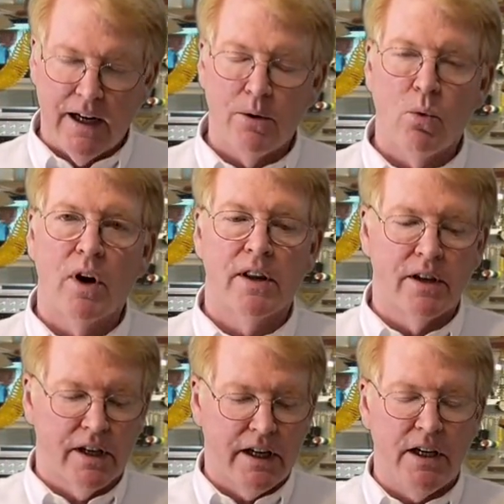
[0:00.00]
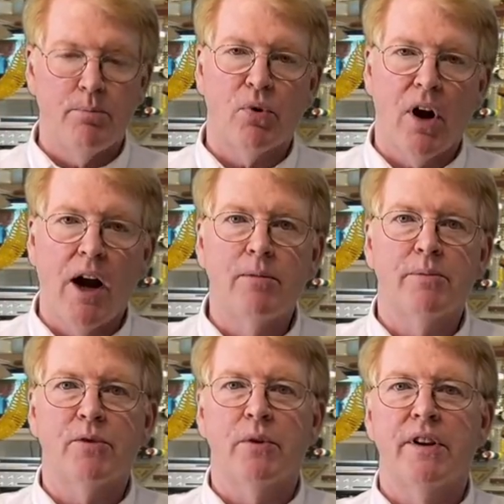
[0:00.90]
One of the key
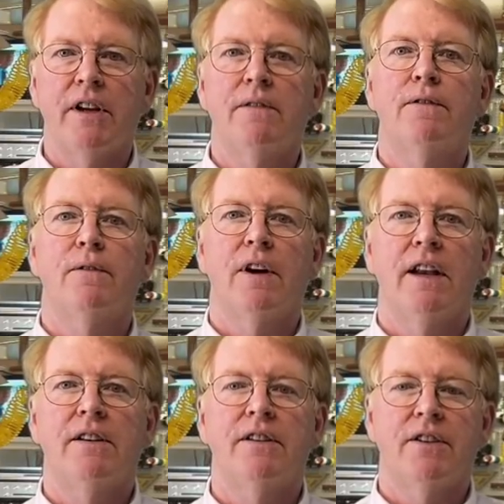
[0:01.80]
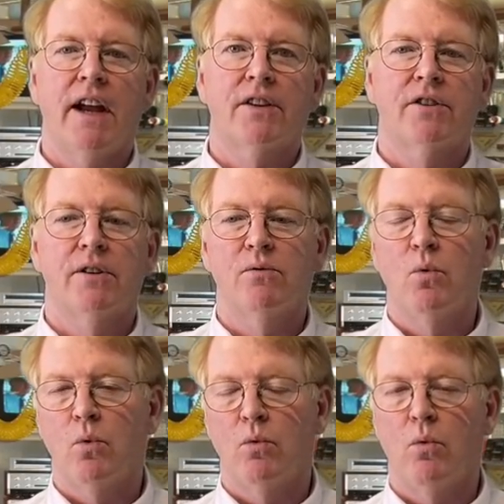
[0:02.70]
problems with infrared detection,
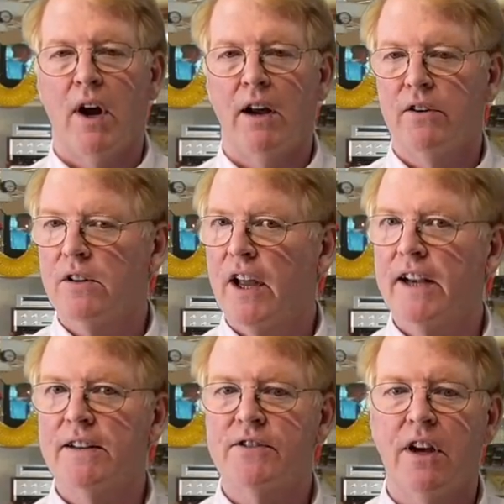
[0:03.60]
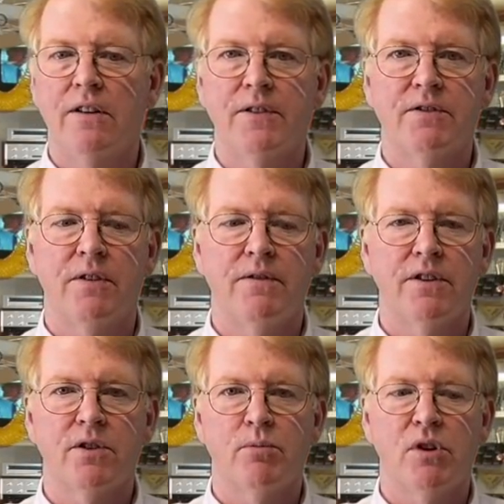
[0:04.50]
while the light itself is
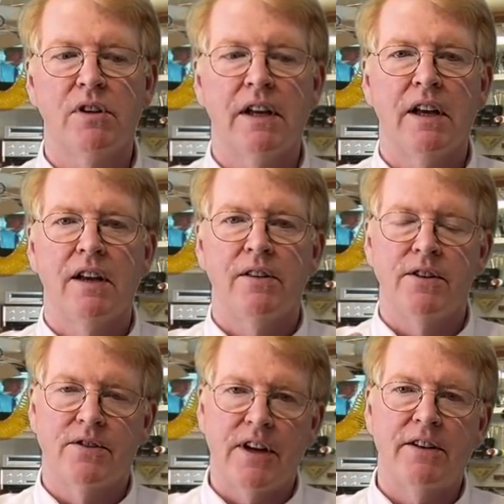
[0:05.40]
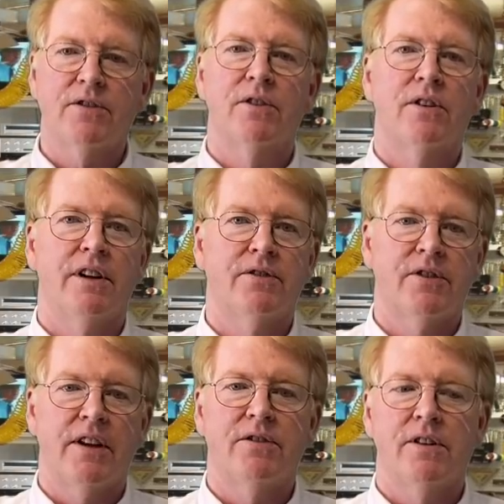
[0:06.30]
invisible, the sensor is
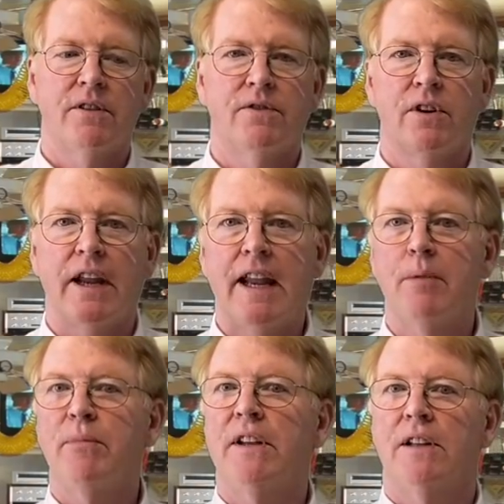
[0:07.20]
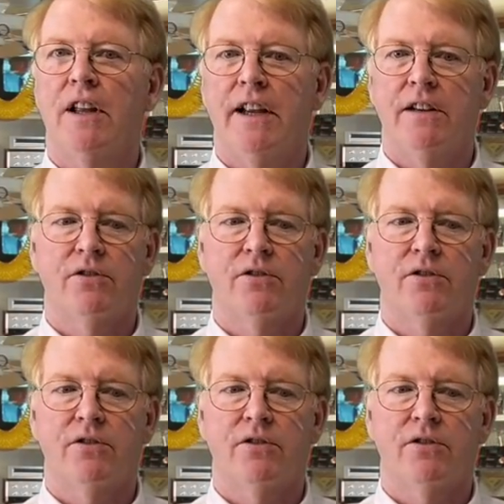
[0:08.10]
sensitive to ambient light.